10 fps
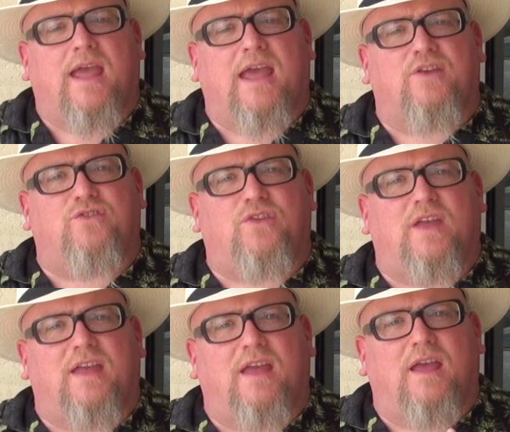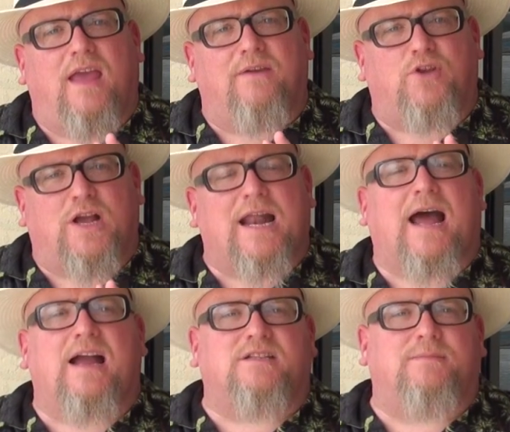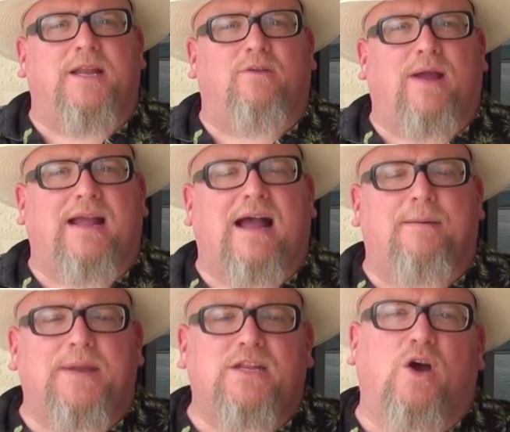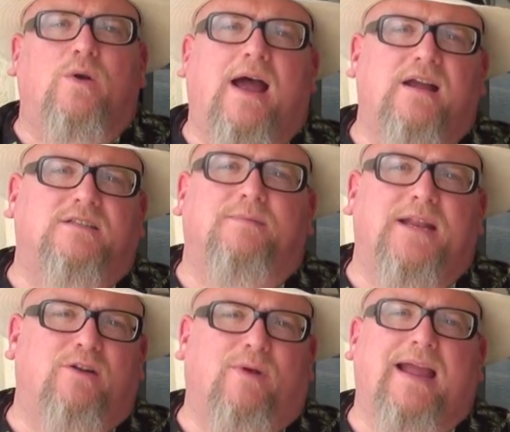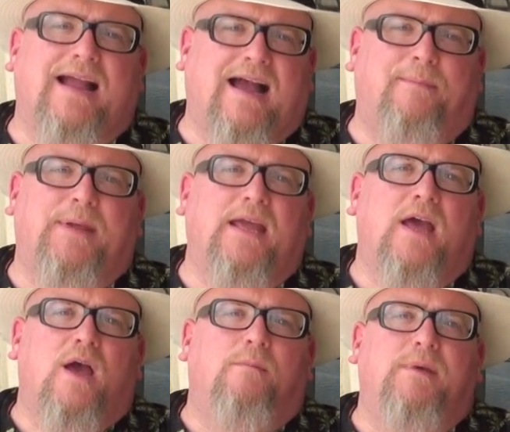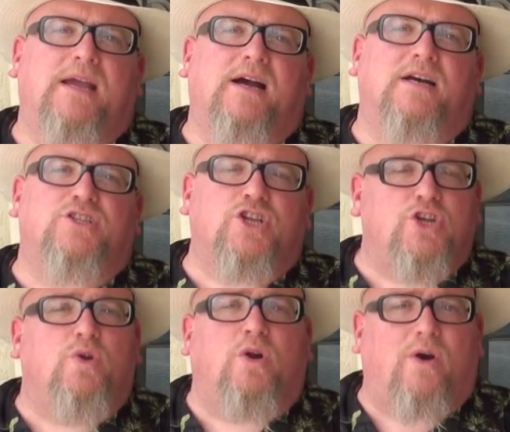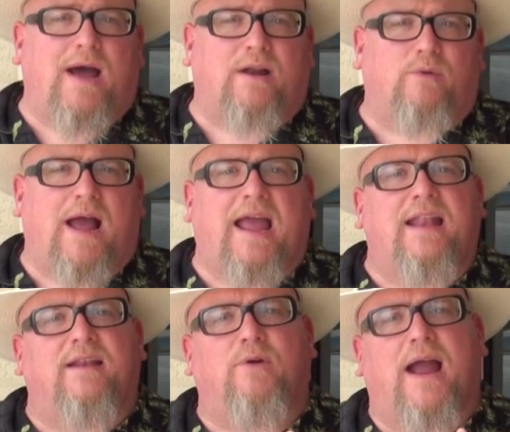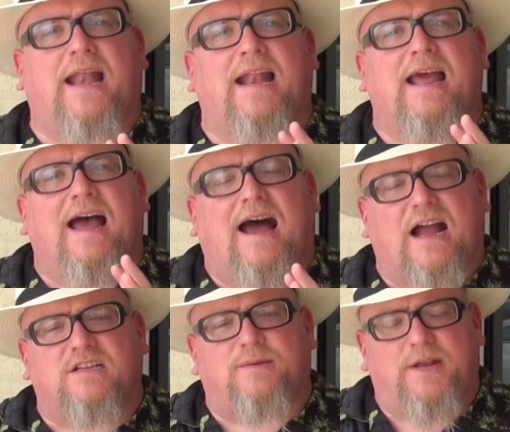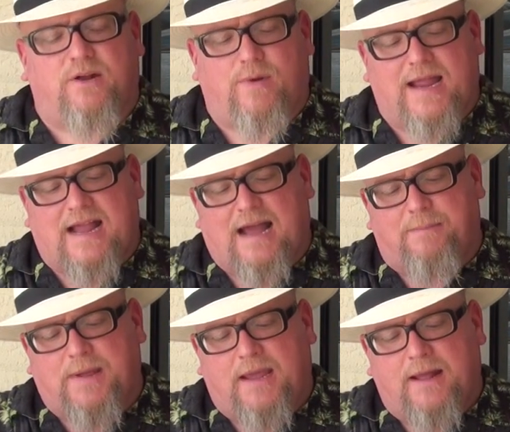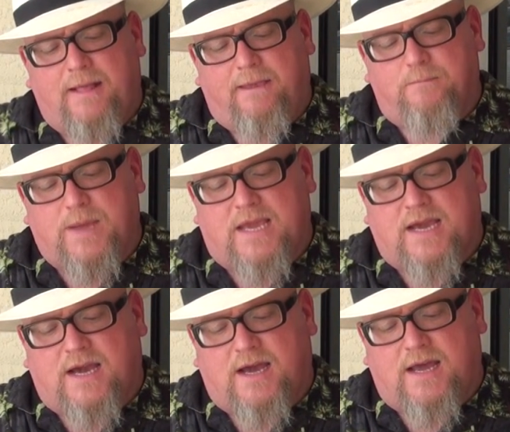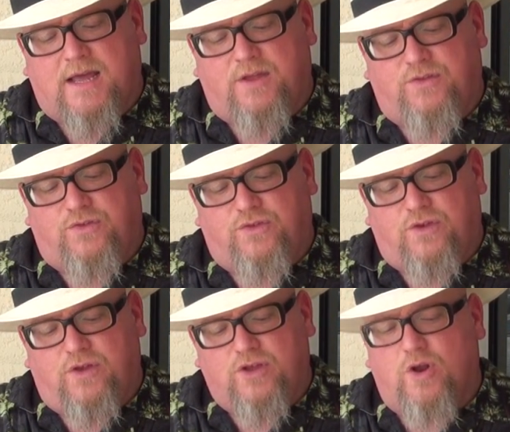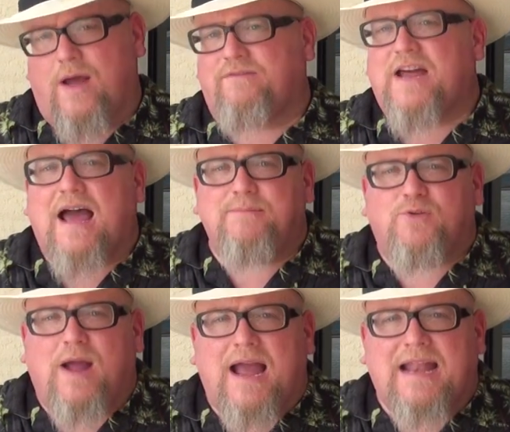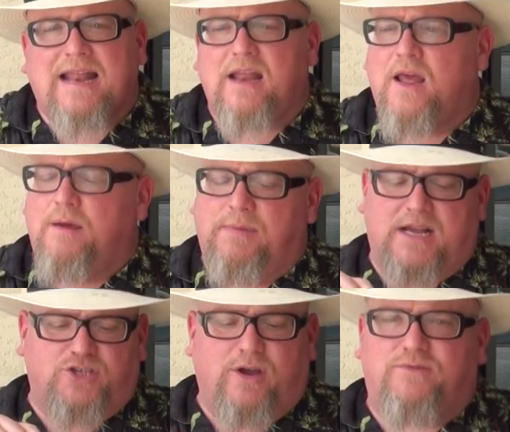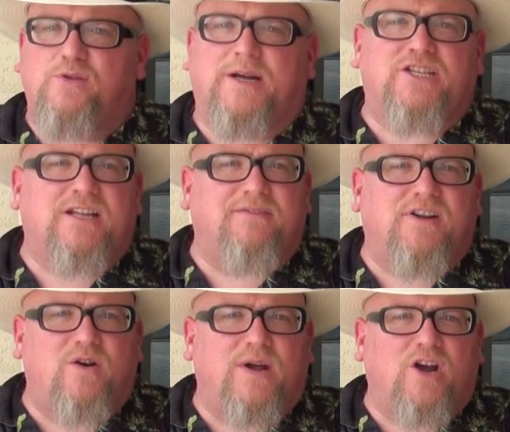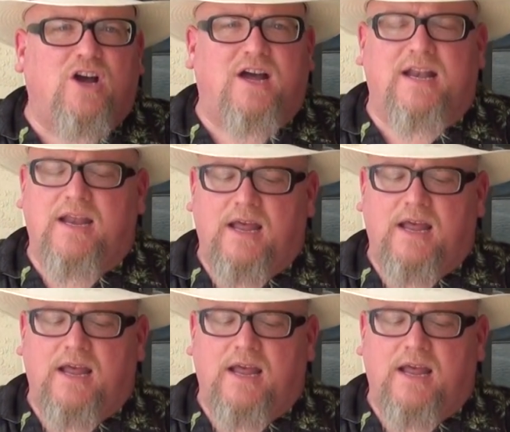is if you're going to hire somebody to write copy, don't hire somebody to write copy because you don't know how to write it. Hire somebody to write copy because you don't have time to write it, because you have too much stuff going on,